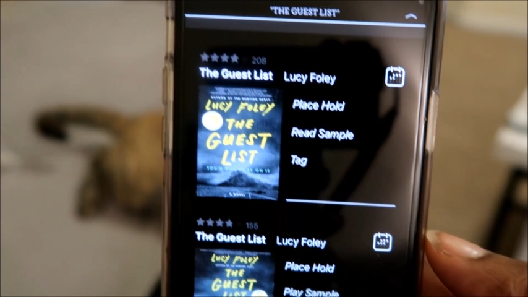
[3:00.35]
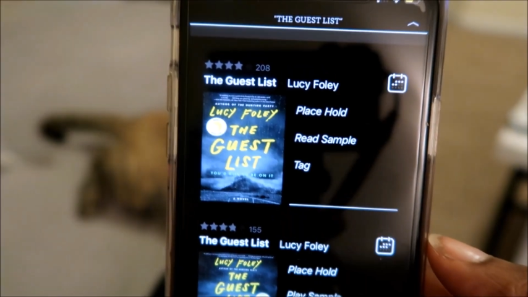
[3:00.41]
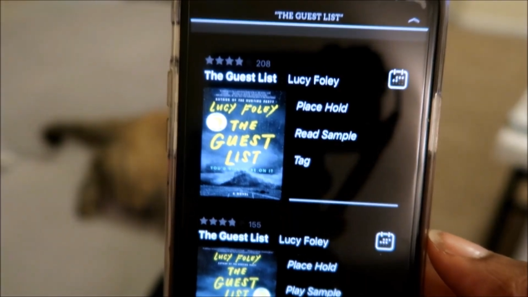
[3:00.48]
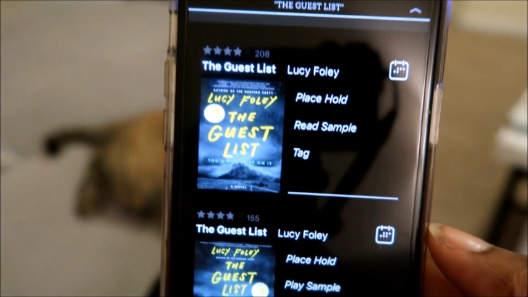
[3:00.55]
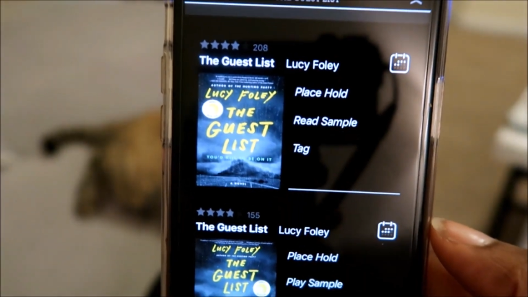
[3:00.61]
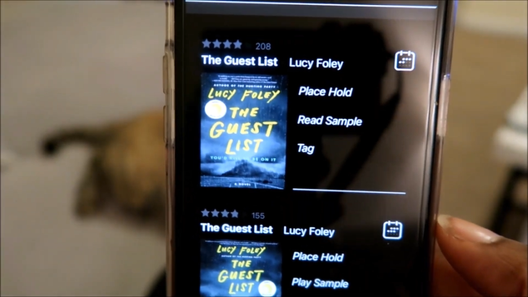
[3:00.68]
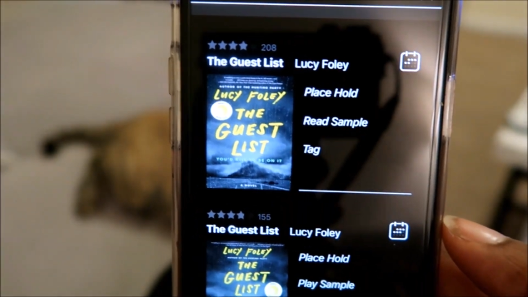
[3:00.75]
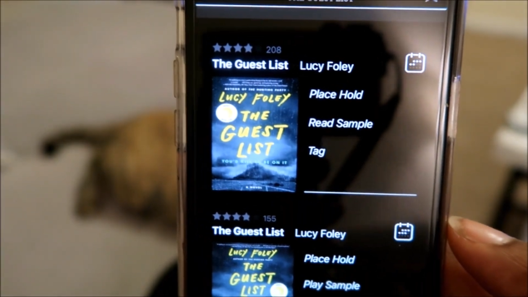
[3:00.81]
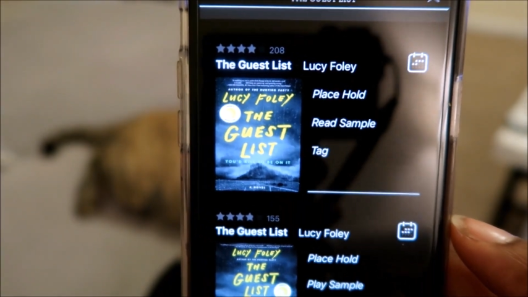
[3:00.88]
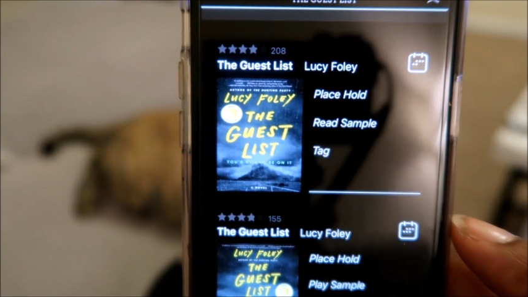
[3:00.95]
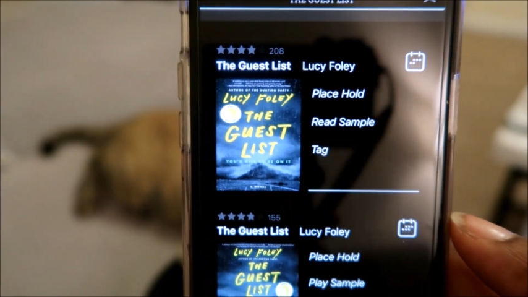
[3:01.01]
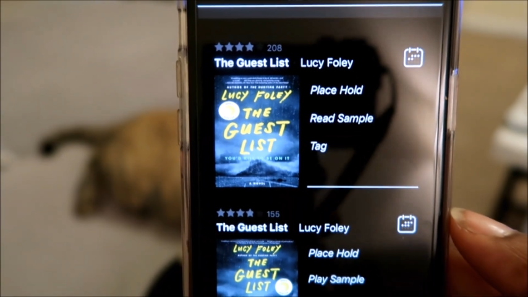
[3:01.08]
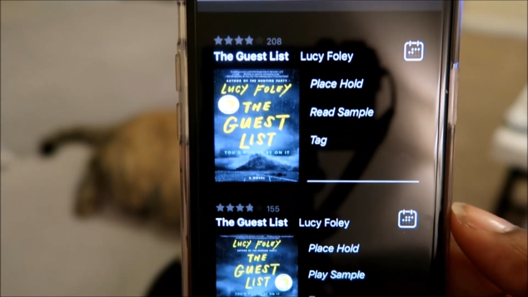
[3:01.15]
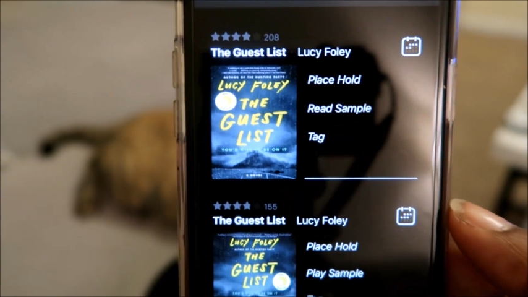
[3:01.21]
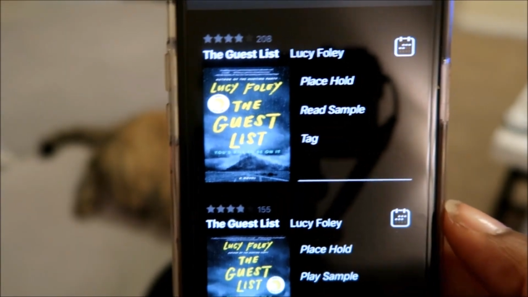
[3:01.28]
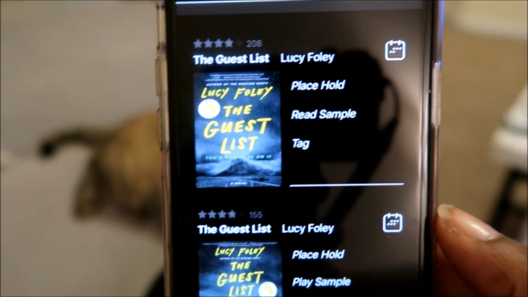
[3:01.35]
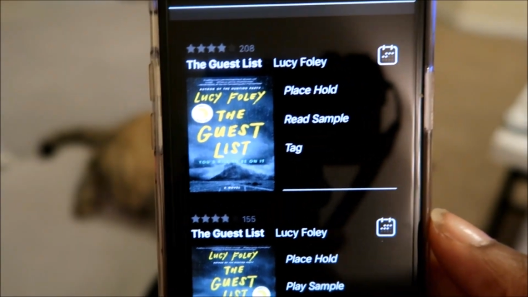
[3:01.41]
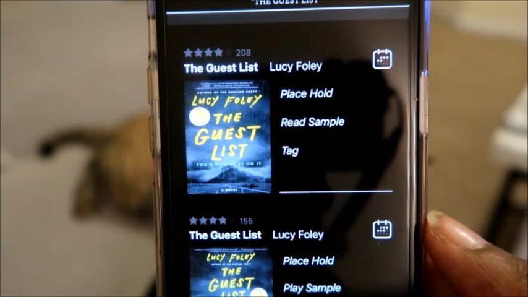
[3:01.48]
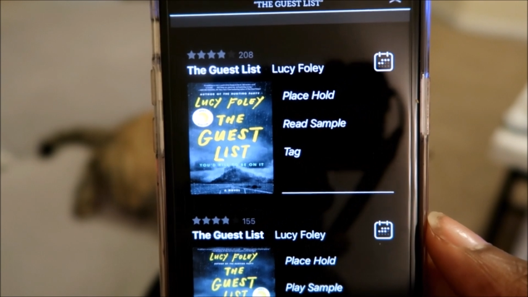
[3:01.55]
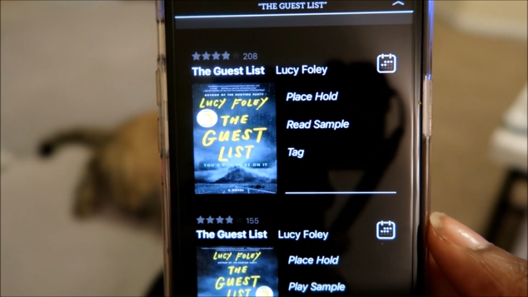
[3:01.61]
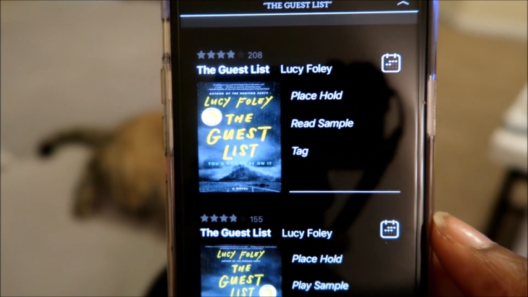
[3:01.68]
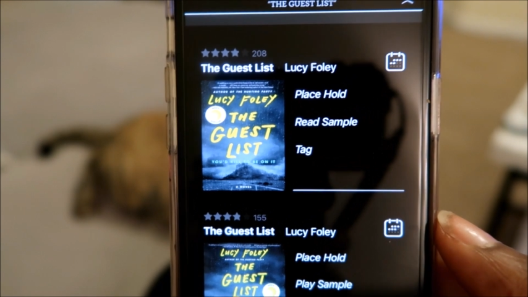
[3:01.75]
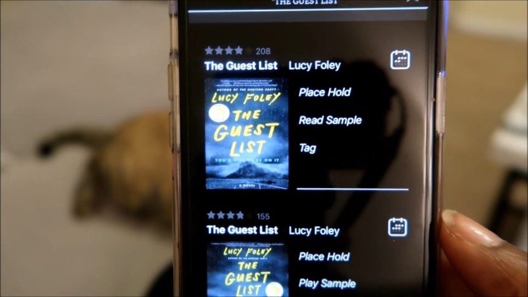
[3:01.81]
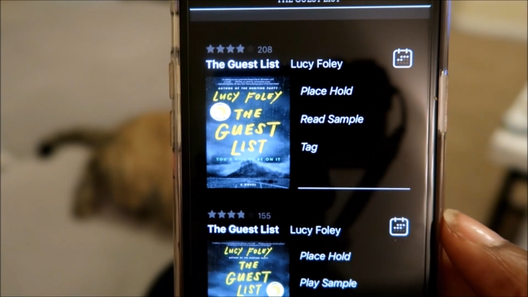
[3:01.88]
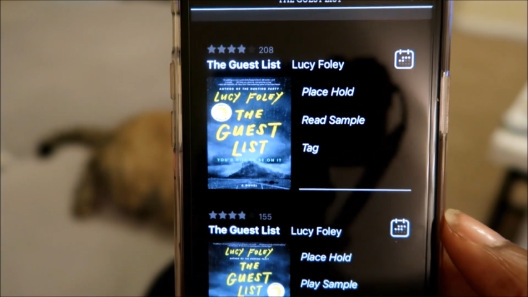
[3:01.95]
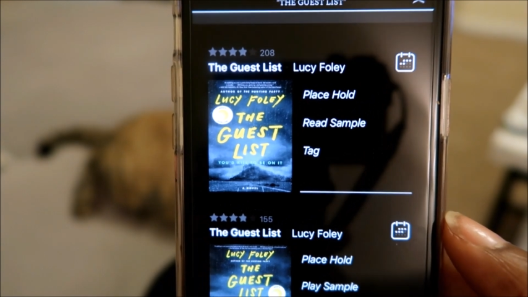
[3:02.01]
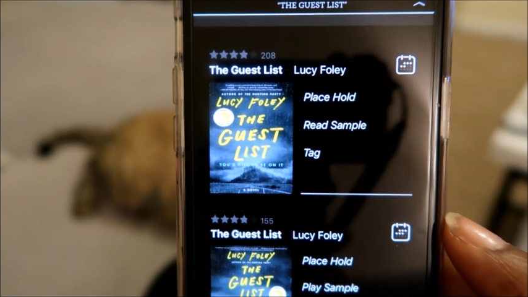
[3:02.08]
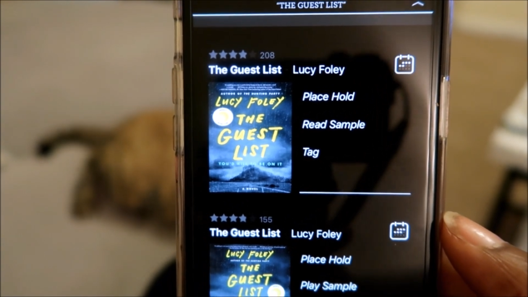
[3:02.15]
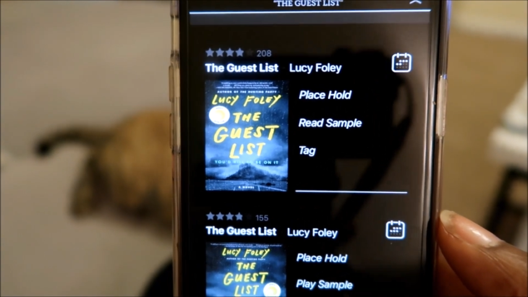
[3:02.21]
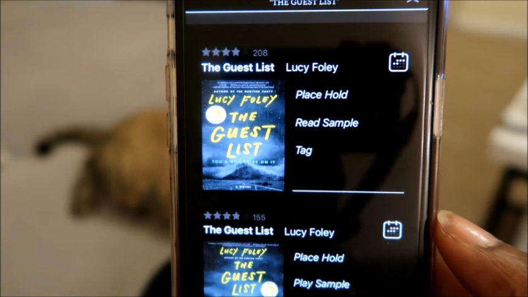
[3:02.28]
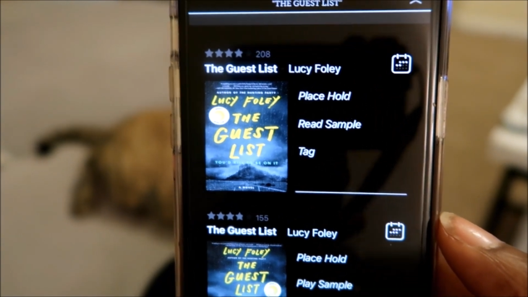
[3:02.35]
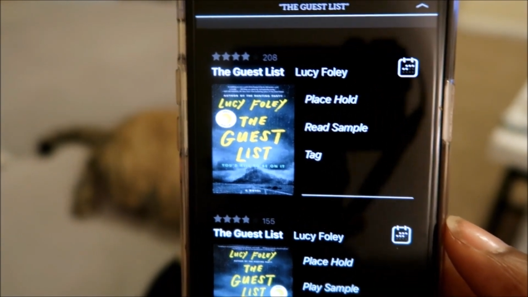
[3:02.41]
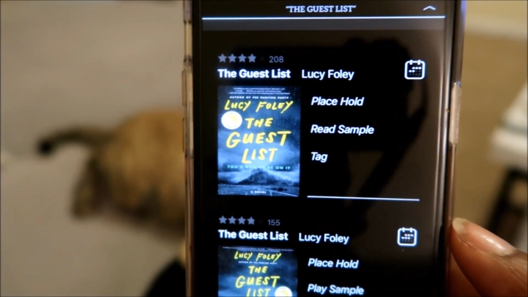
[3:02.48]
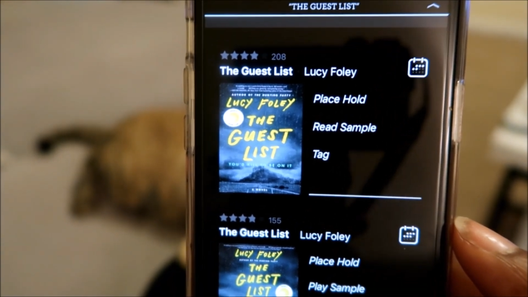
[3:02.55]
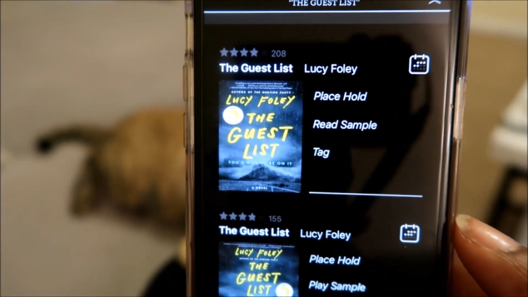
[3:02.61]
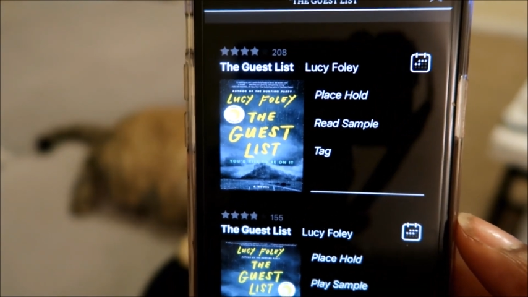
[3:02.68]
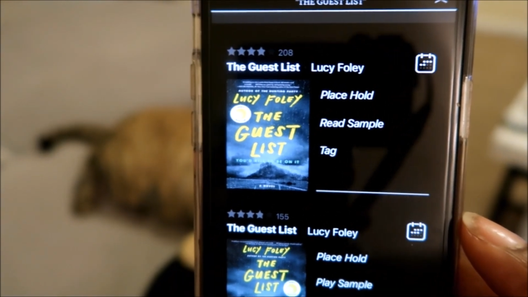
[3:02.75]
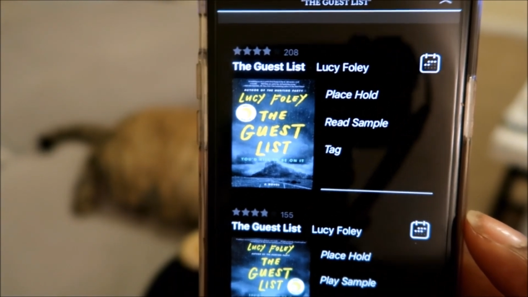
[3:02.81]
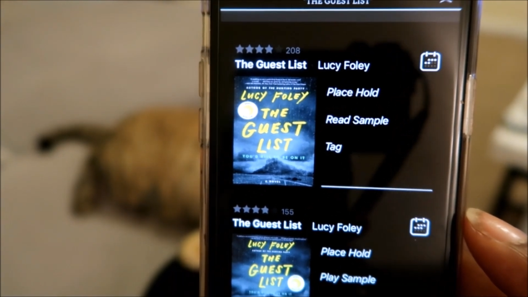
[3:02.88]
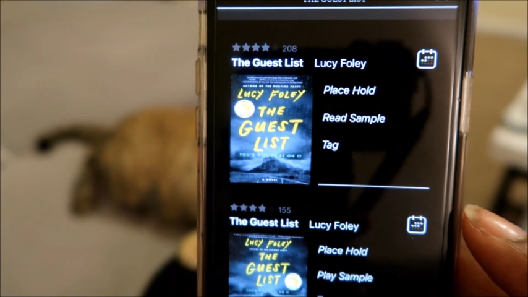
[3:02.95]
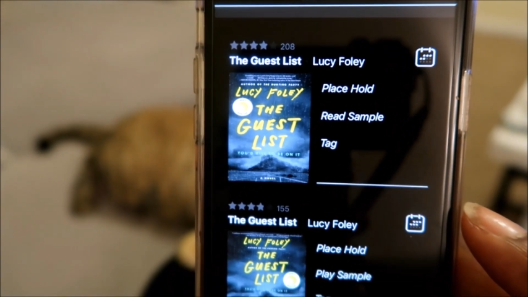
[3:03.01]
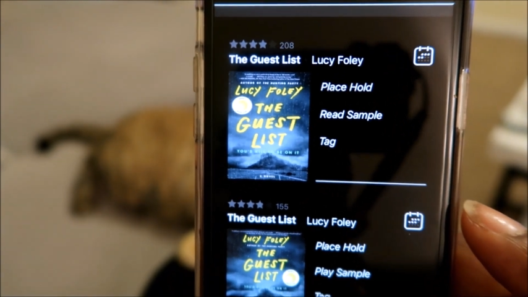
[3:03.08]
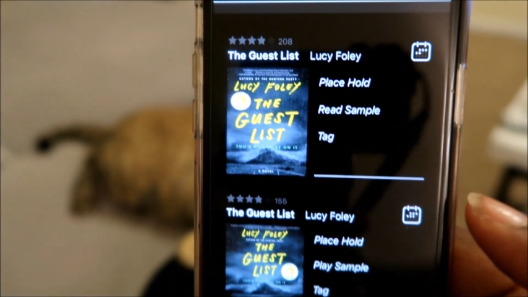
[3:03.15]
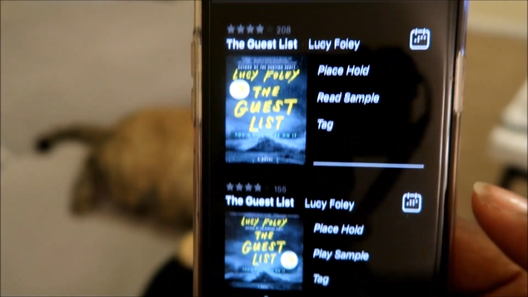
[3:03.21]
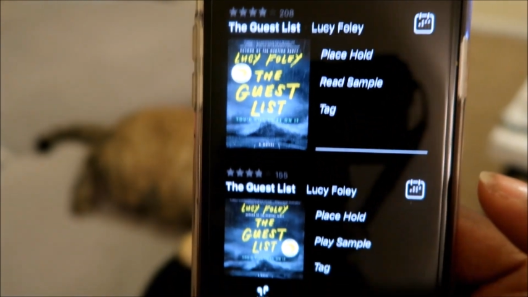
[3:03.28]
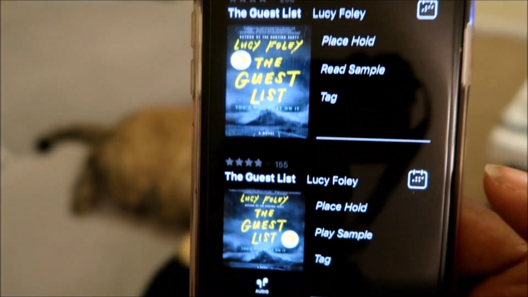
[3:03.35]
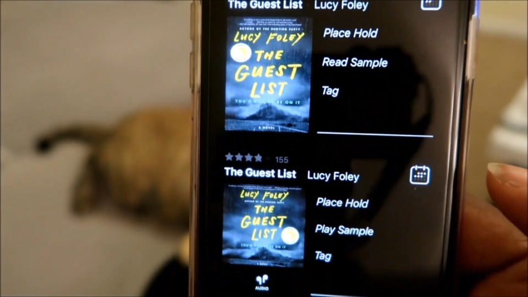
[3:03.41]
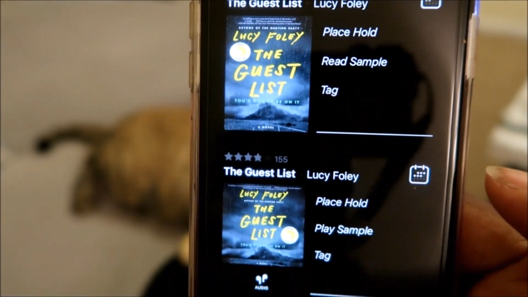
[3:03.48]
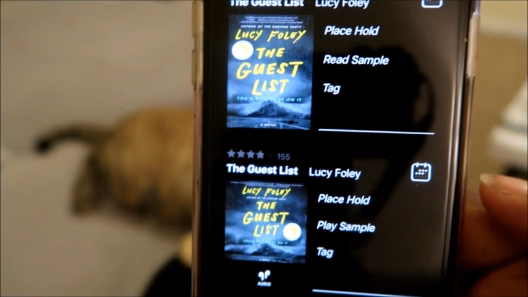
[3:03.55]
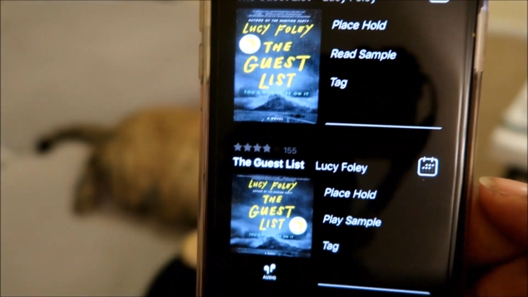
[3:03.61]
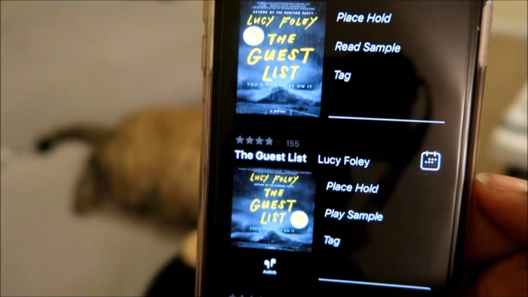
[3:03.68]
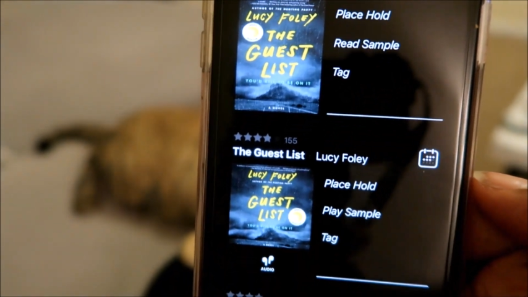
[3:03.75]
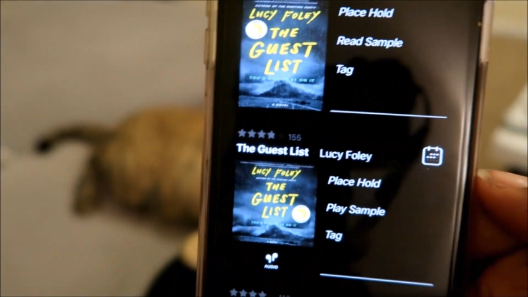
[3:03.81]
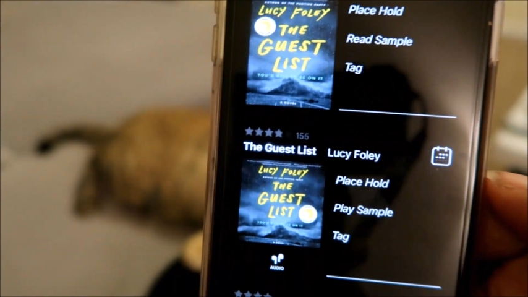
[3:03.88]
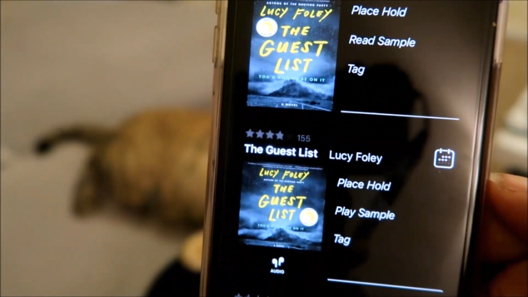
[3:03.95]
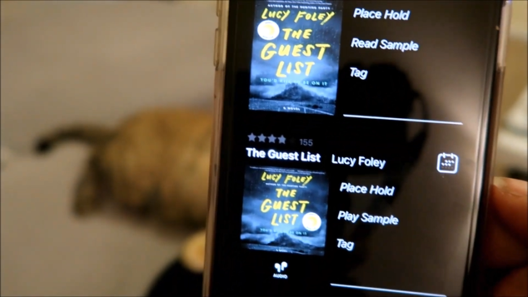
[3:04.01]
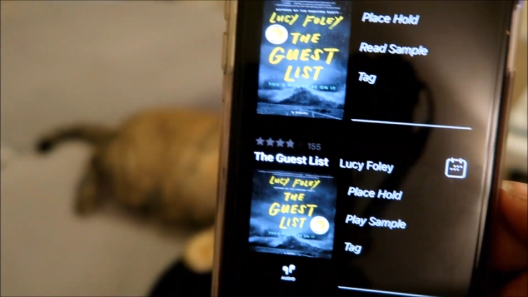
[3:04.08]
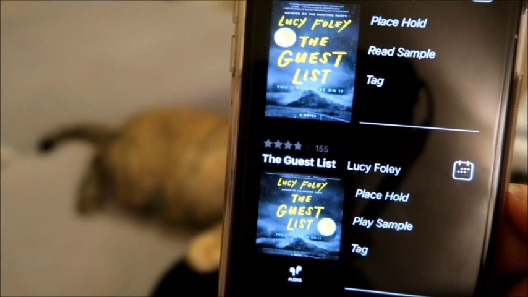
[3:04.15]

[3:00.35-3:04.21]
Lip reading: (no speaker visible)